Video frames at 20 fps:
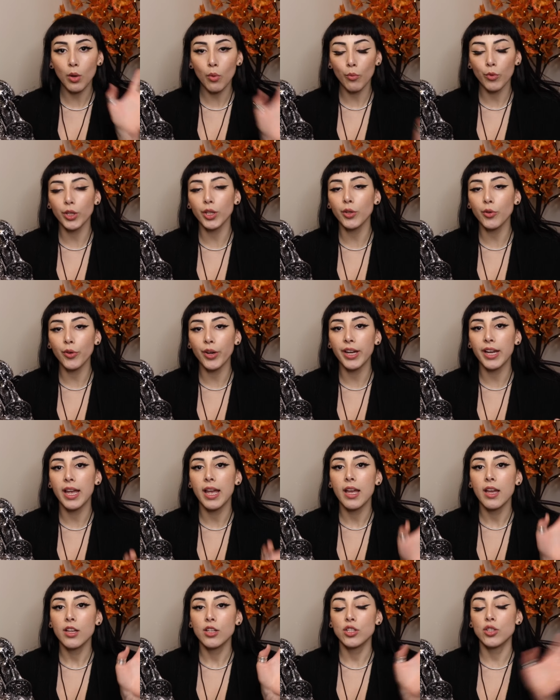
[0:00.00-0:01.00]
really great
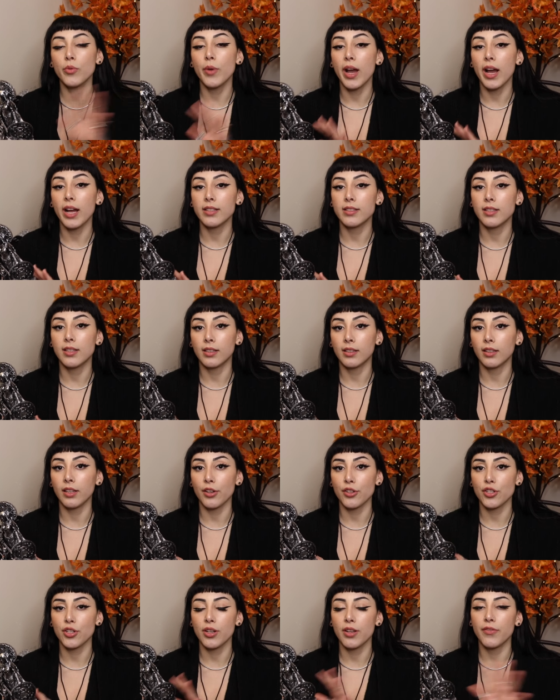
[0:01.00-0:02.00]
to add to the
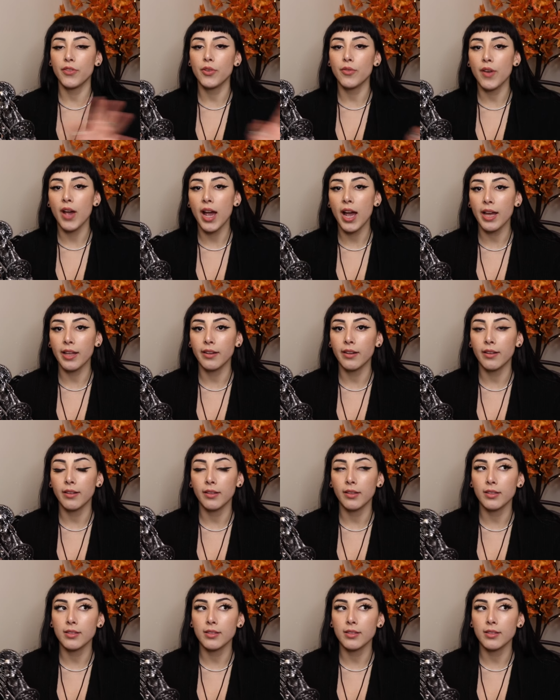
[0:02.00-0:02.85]
collection if you've had